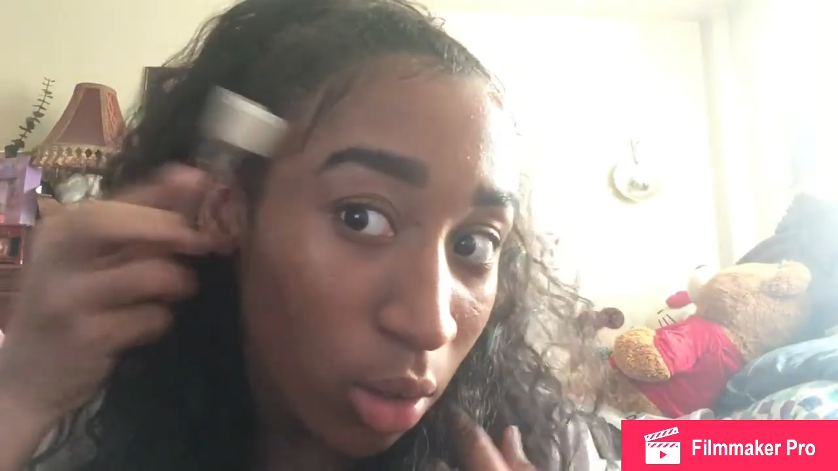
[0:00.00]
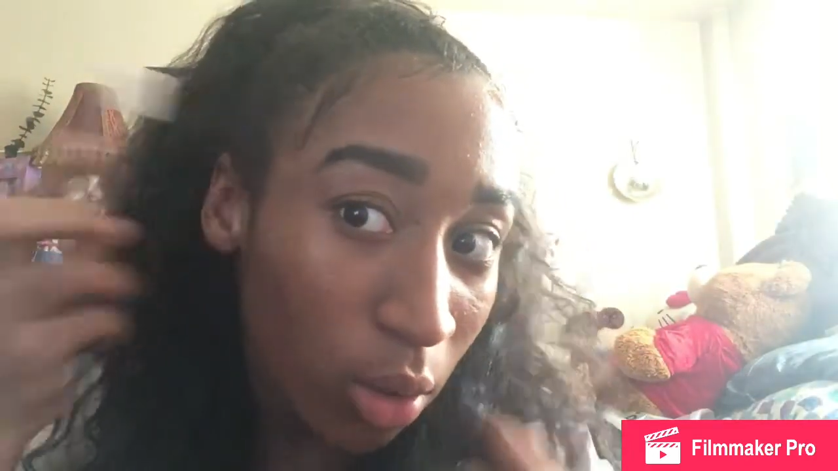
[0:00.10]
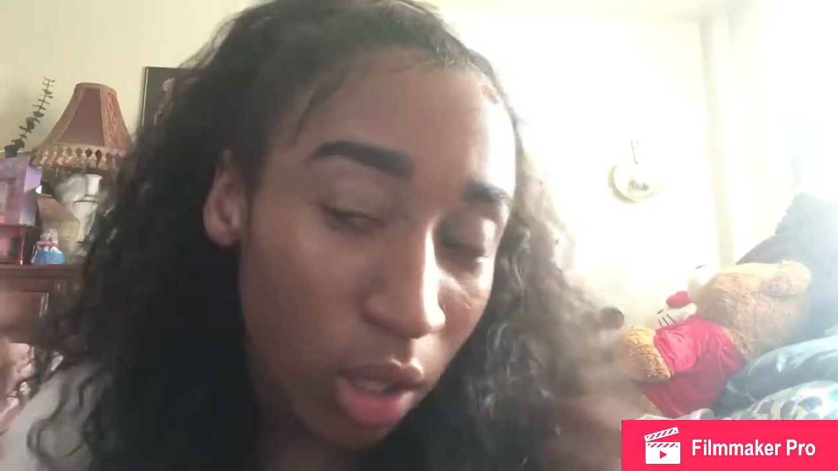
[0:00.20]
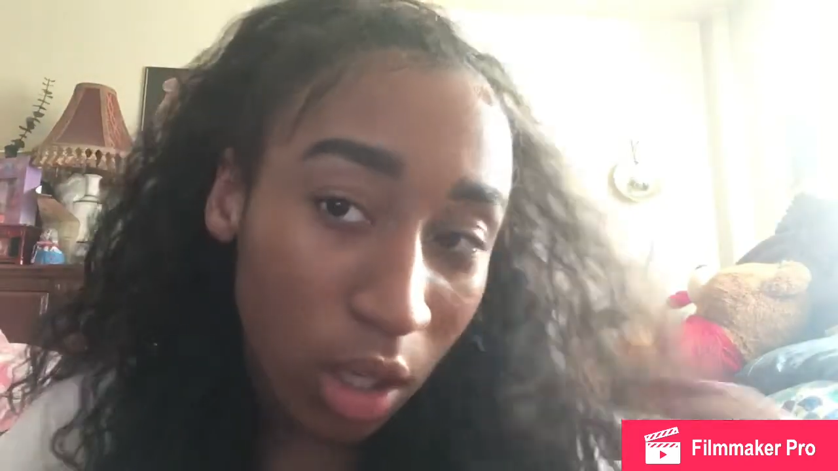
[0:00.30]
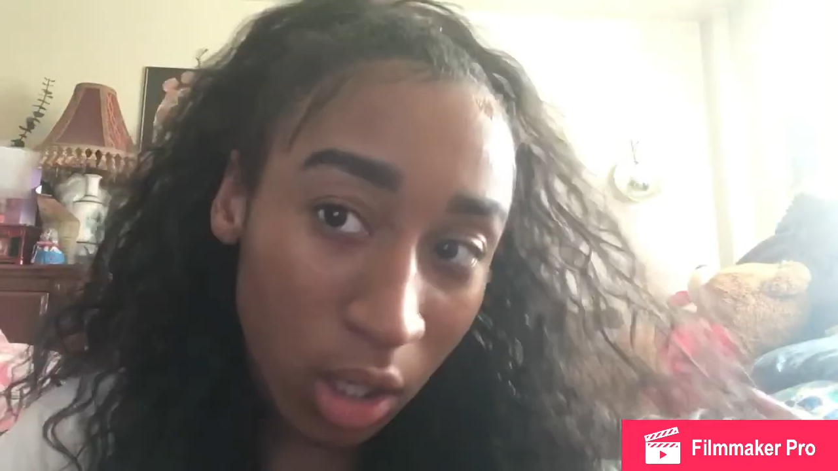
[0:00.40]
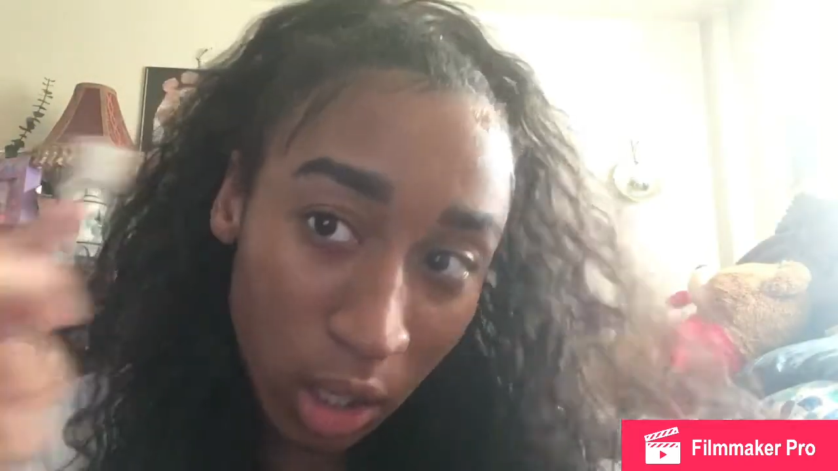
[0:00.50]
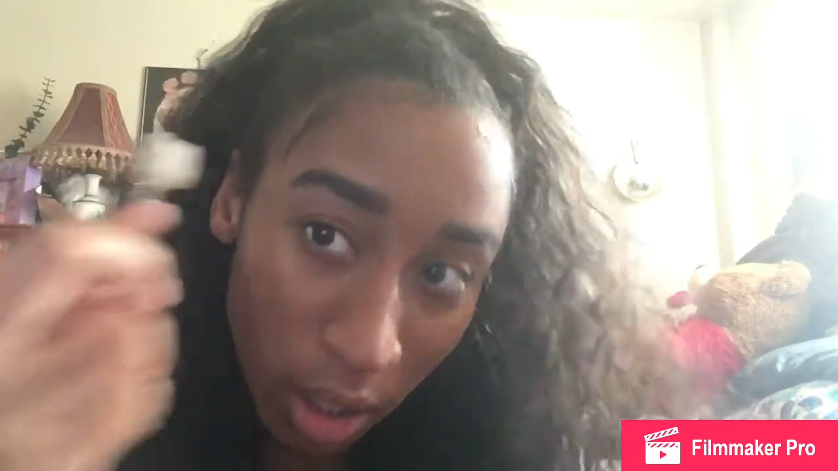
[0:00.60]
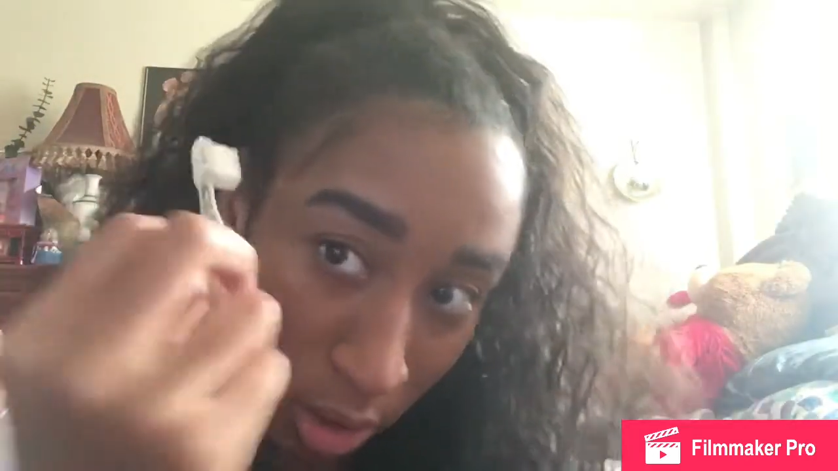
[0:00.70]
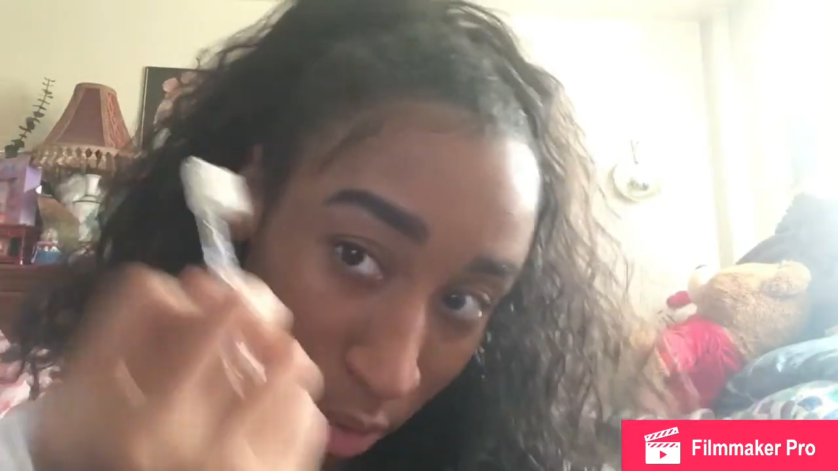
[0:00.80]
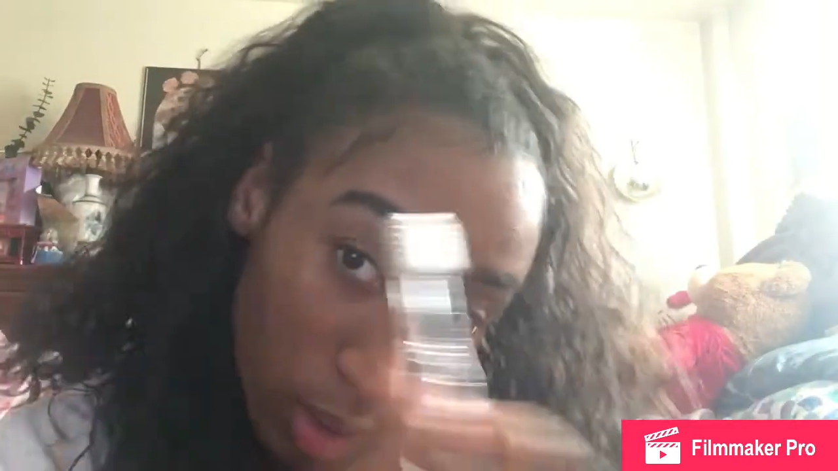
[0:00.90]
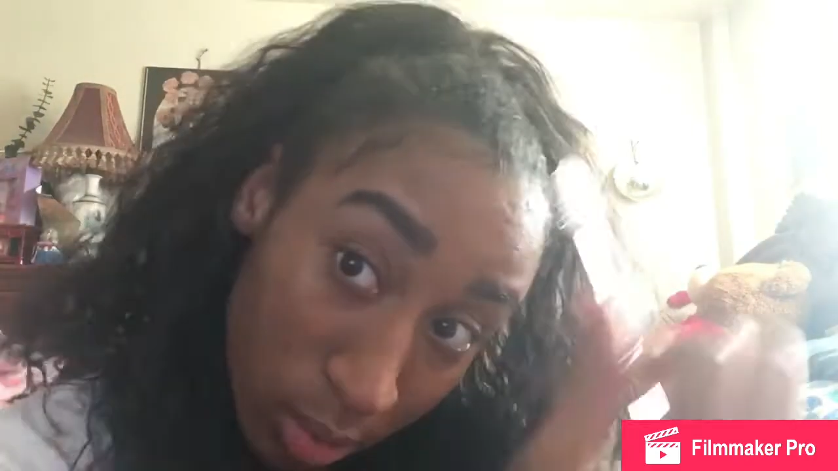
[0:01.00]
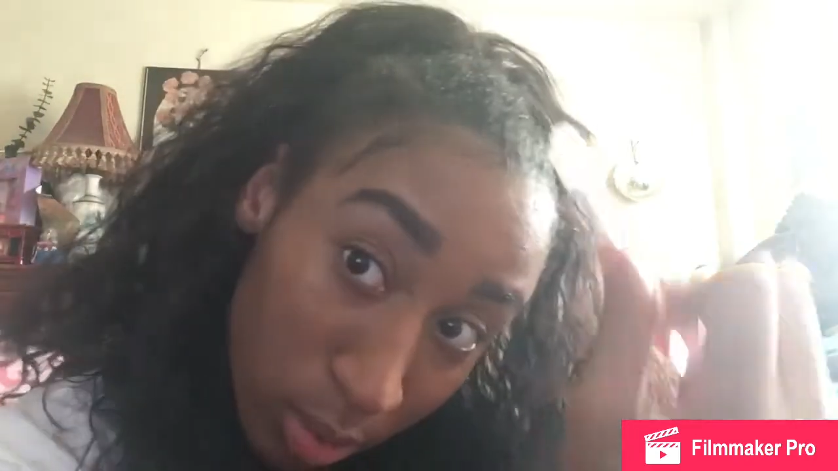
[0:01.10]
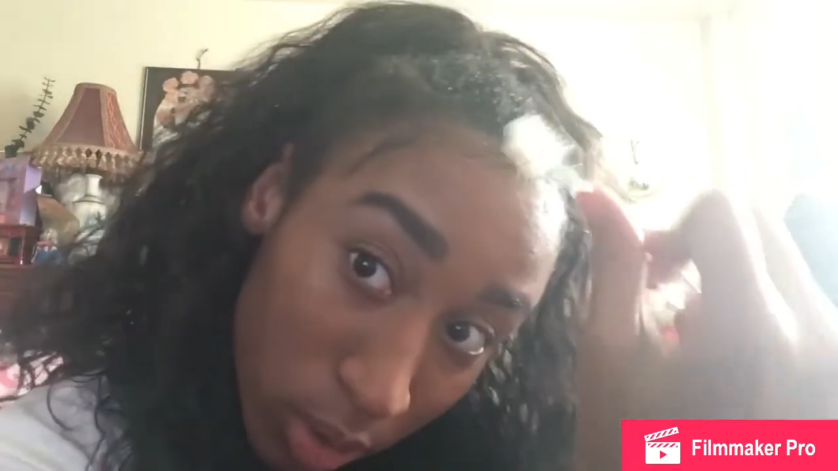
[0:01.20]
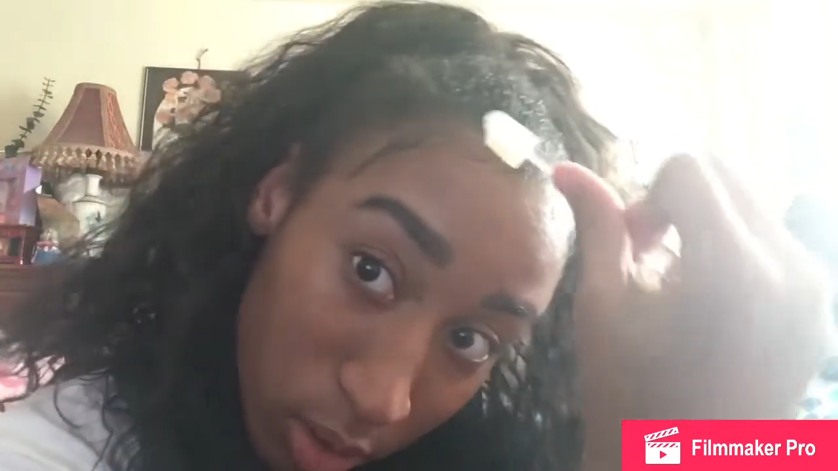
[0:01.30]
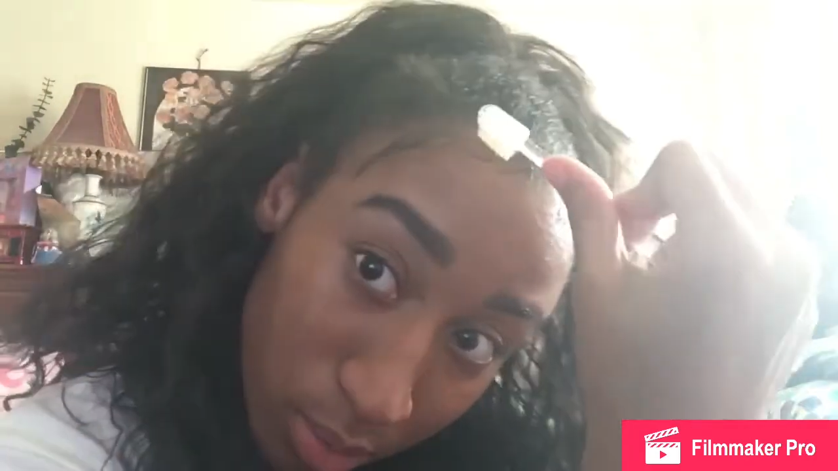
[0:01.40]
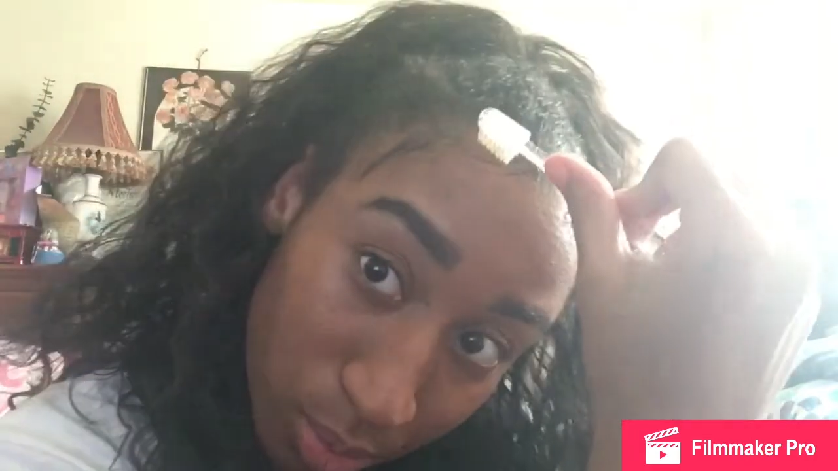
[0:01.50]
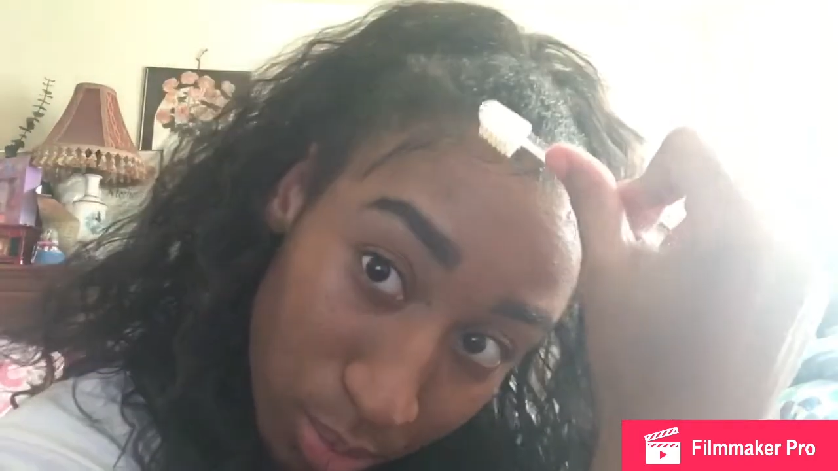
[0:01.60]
doing it good. I know that, but...